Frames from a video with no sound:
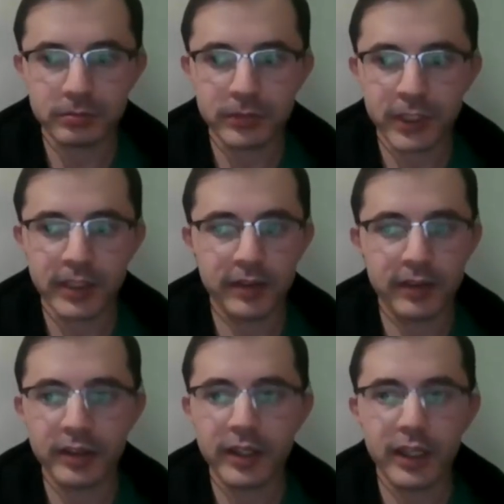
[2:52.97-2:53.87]
I
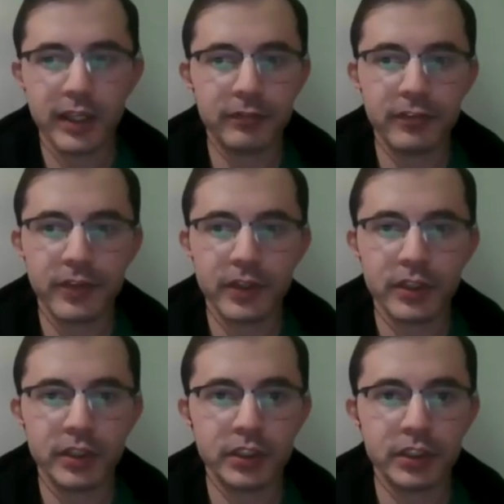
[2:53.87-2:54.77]
didn't have the
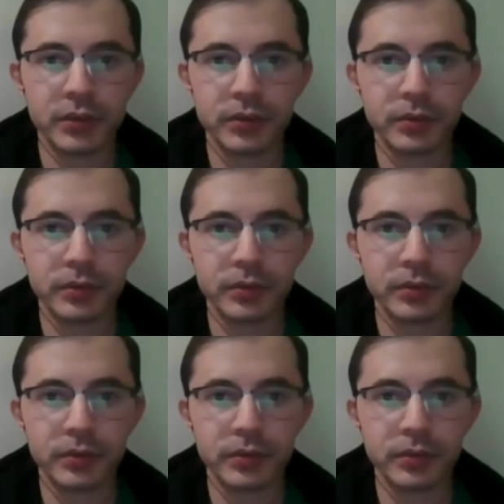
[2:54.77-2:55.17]
urge to